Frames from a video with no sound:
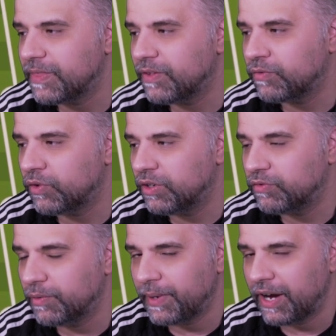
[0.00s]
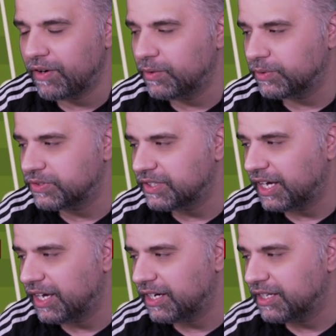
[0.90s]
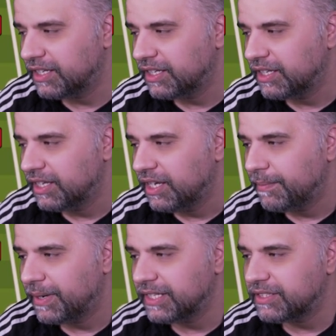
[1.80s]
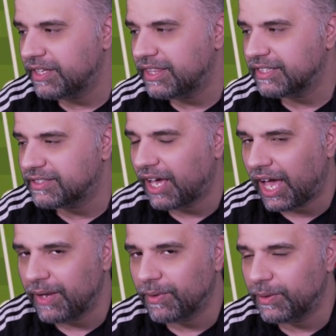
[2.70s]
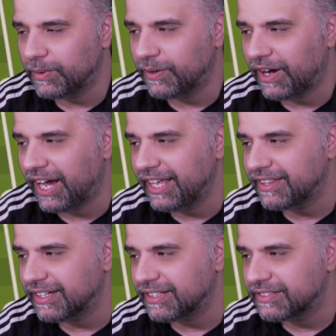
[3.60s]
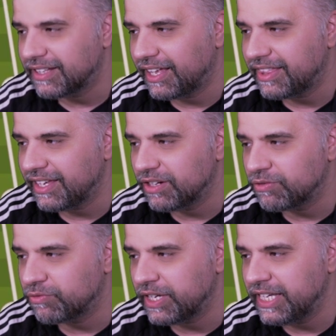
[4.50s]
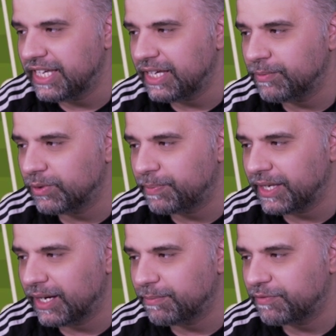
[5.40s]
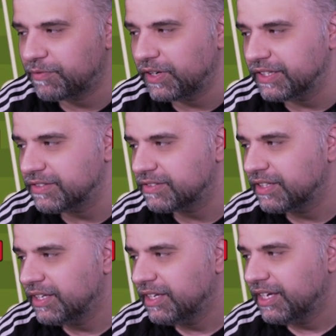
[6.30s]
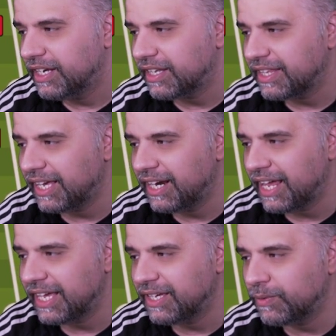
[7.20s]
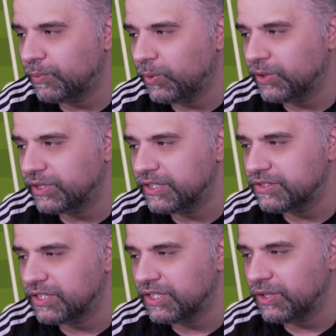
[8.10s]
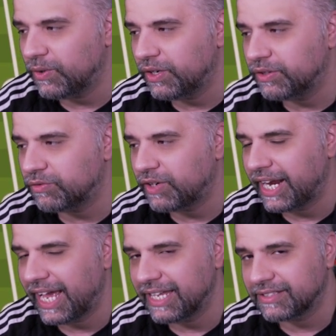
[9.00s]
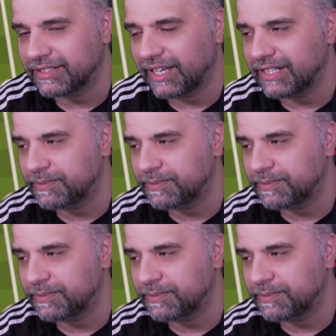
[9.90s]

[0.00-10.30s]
Ribeiro will start, but I don't think Taiwo will either. So I think Origi will be up front. And I think Elanga will continue on the right-hand side,